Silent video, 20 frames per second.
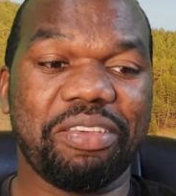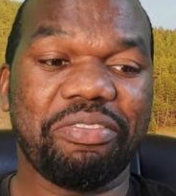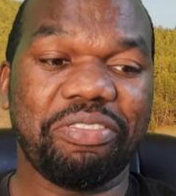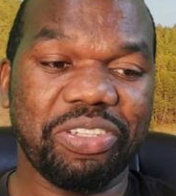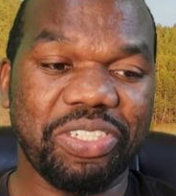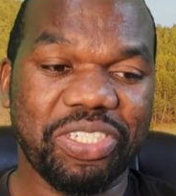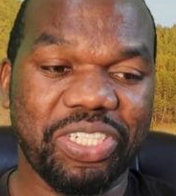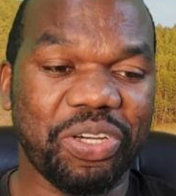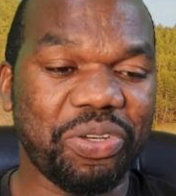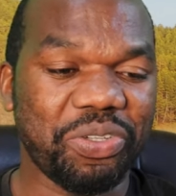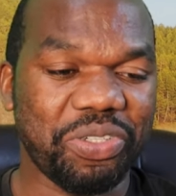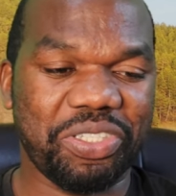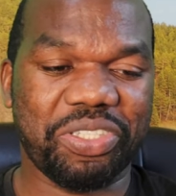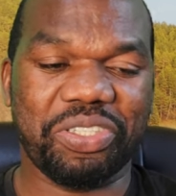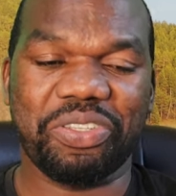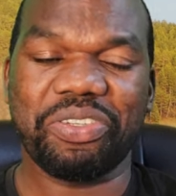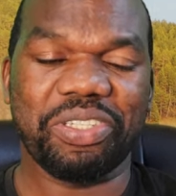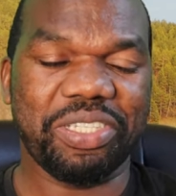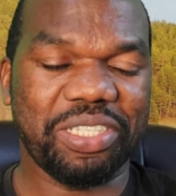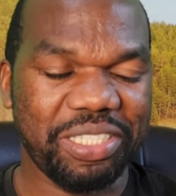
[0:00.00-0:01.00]
If you
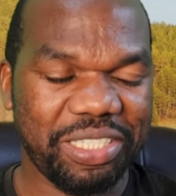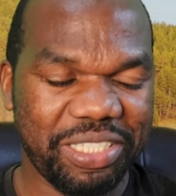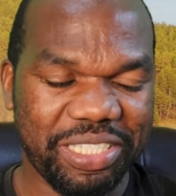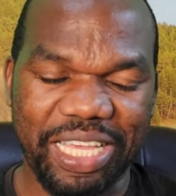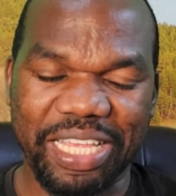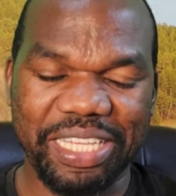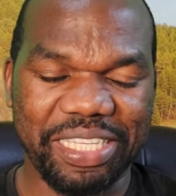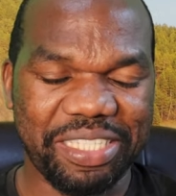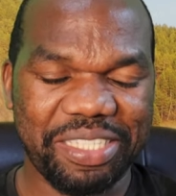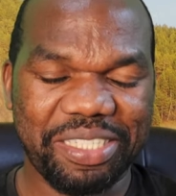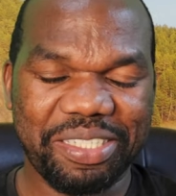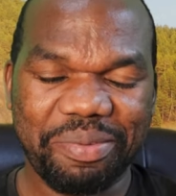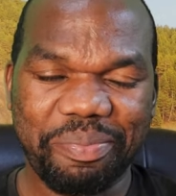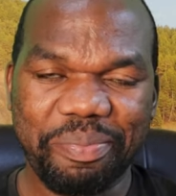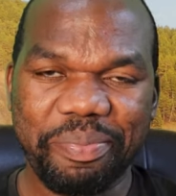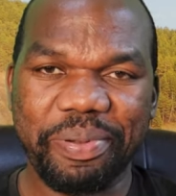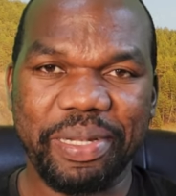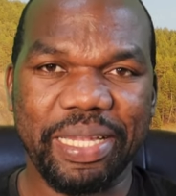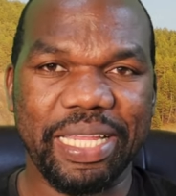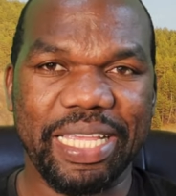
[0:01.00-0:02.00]
don't, you're just
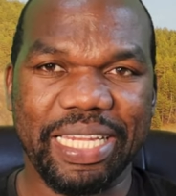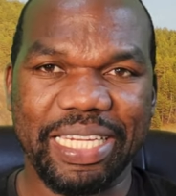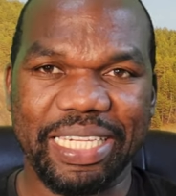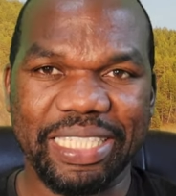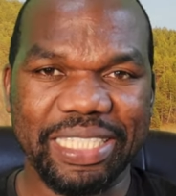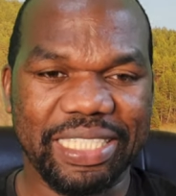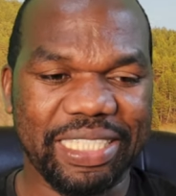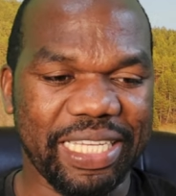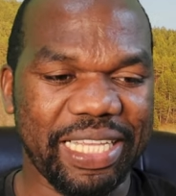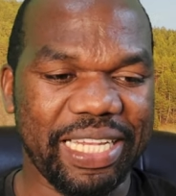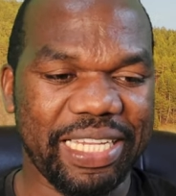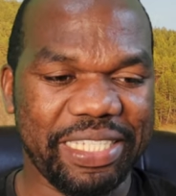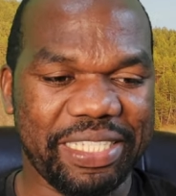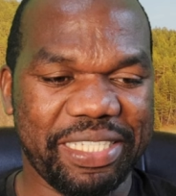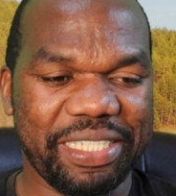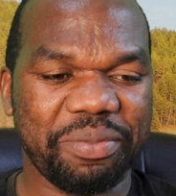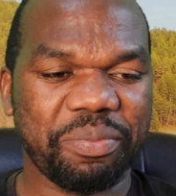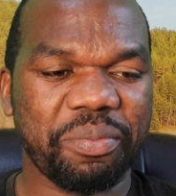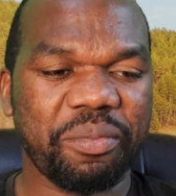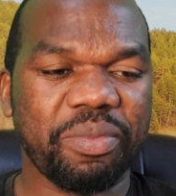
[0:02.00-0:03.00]
plain
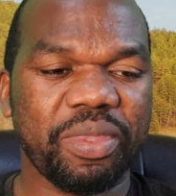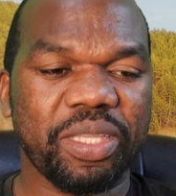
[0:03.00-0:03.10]
jealous.